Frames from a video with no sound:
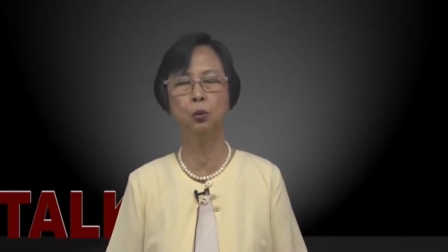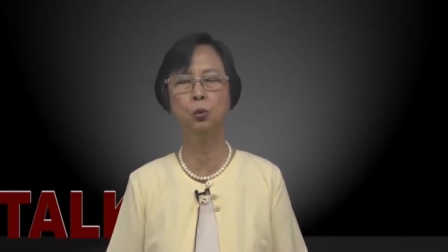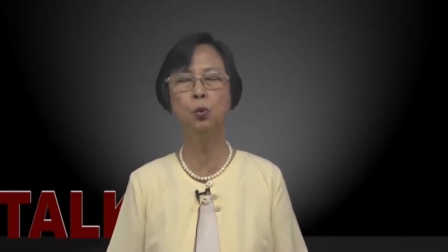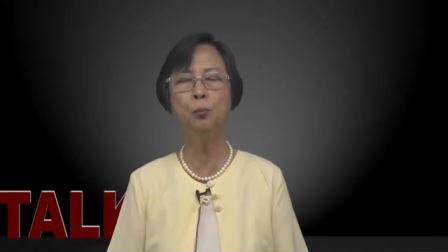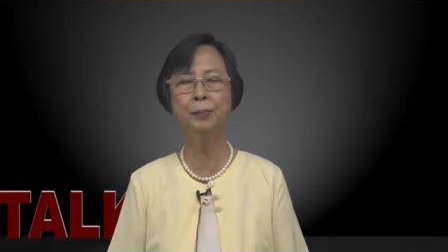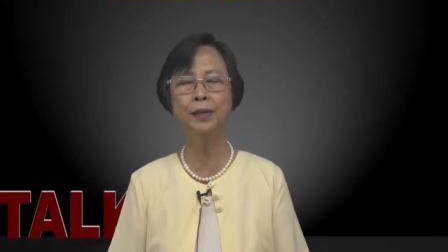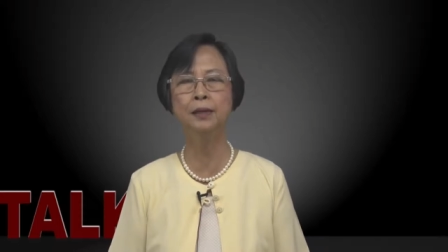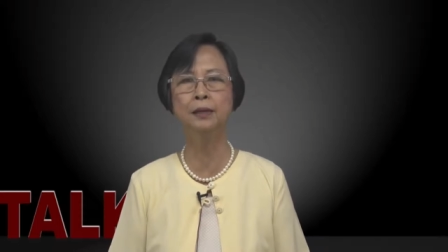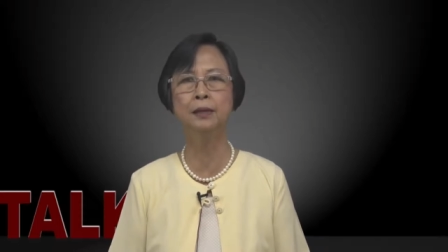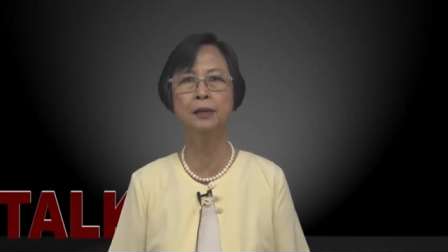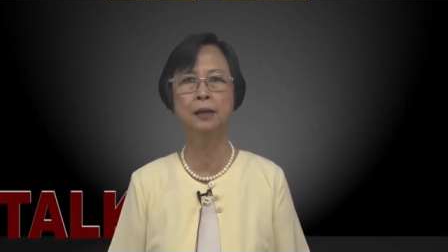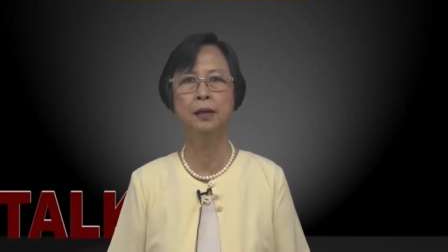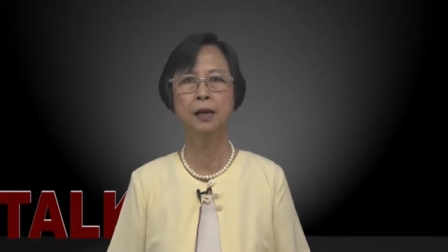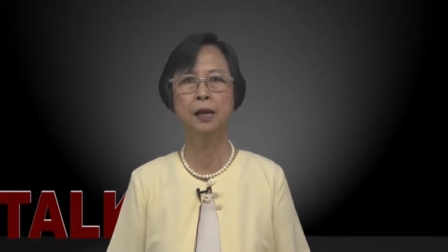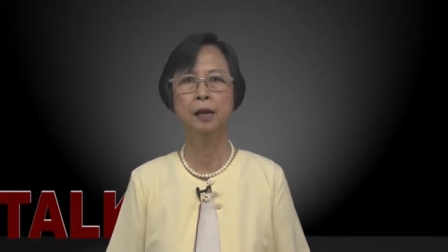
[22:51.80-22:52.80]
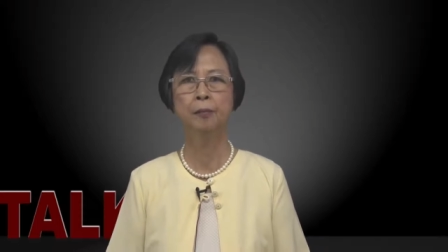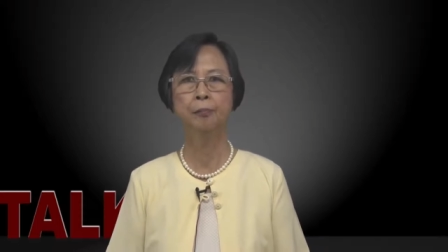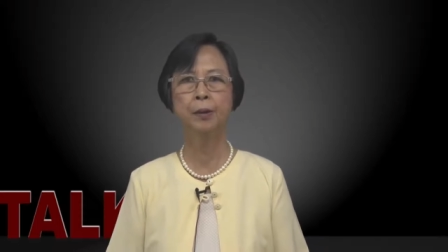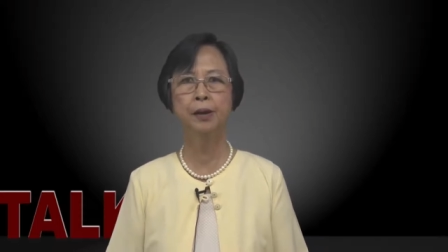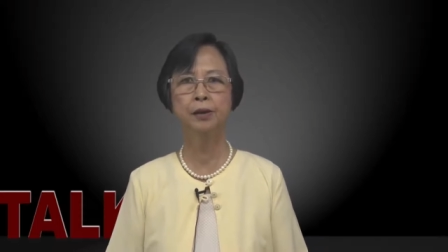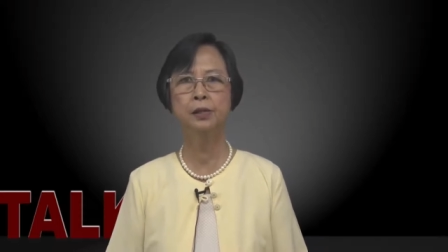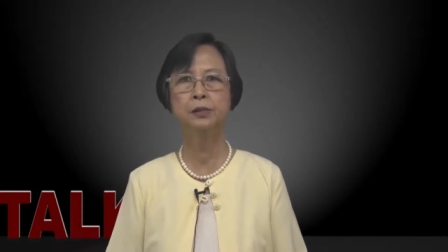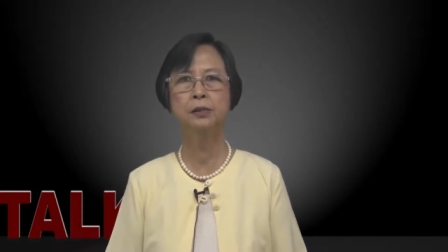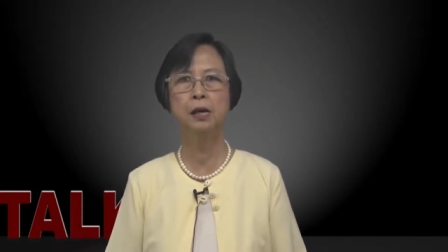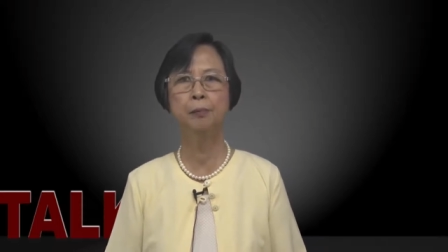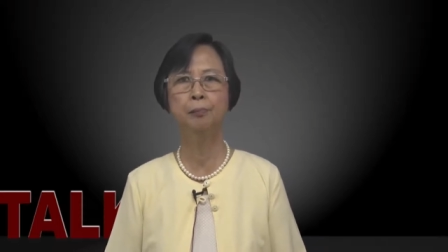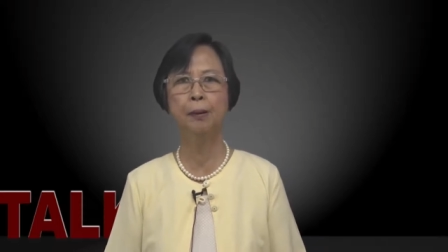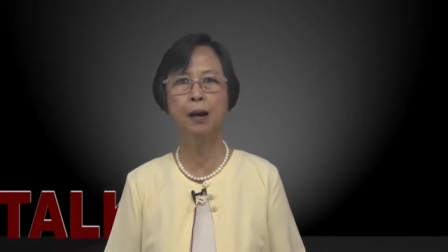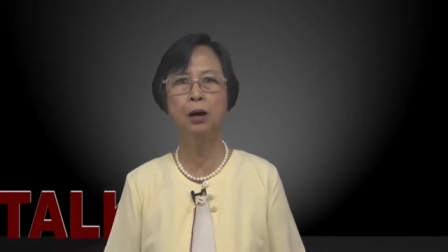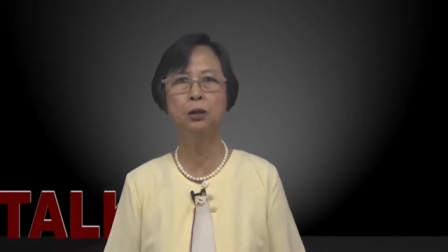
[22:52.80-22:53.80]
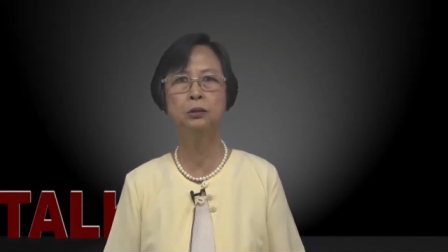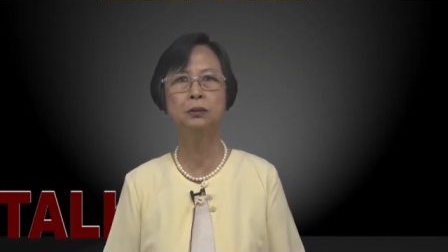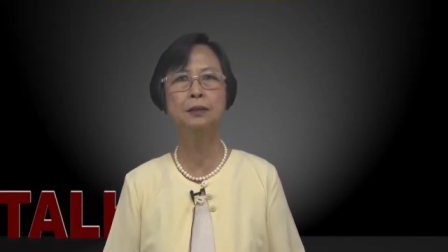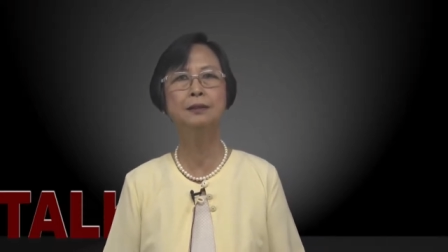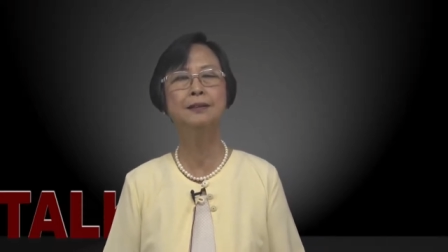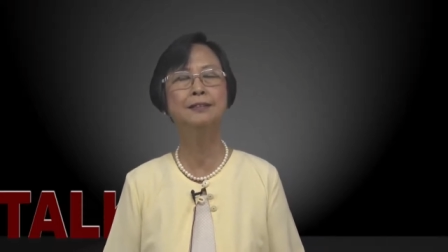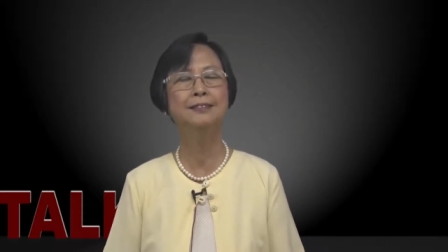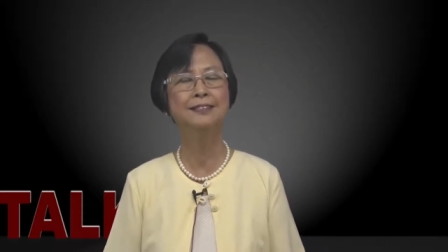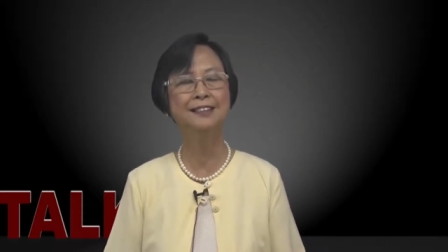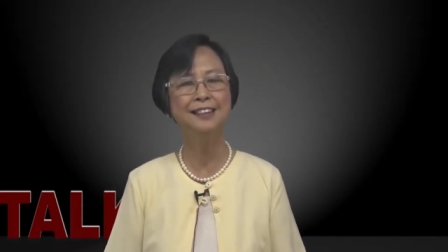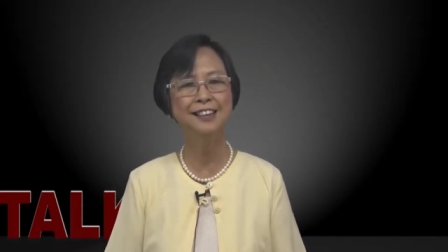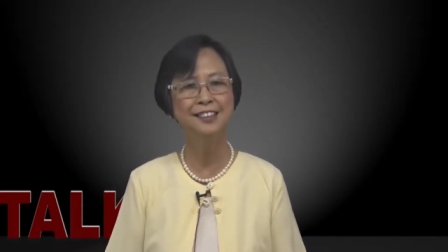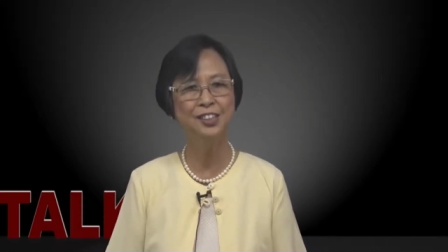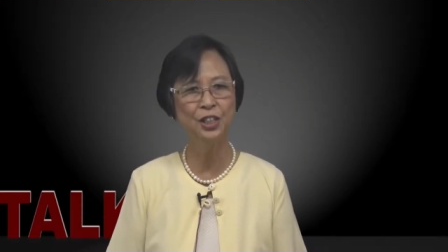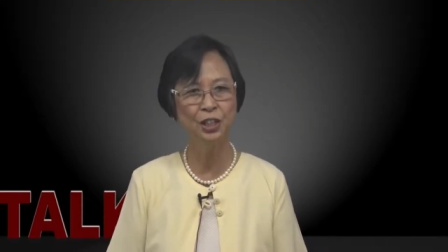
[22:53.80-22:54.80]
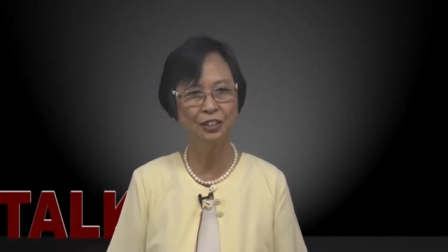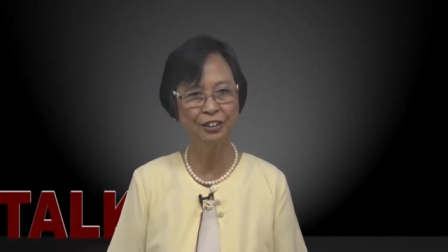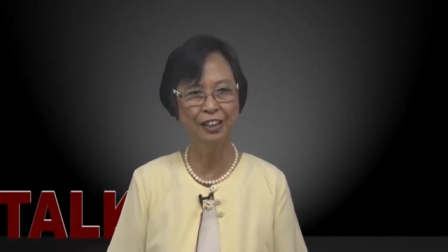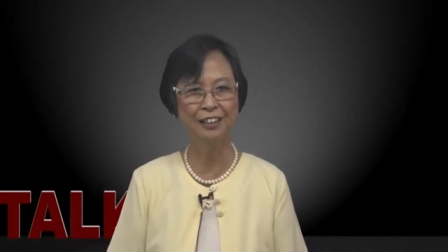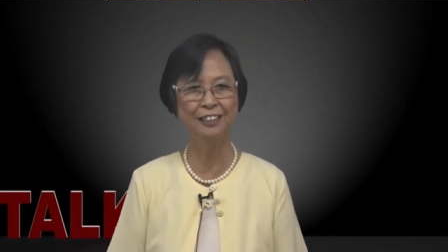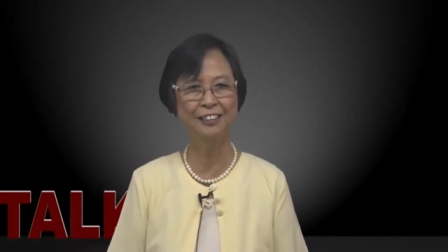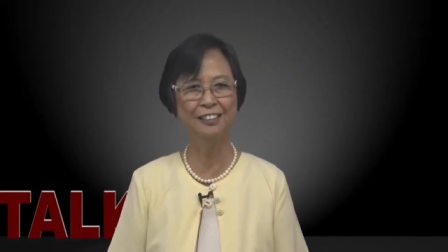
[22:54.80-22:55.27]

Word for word: woman bears about three children.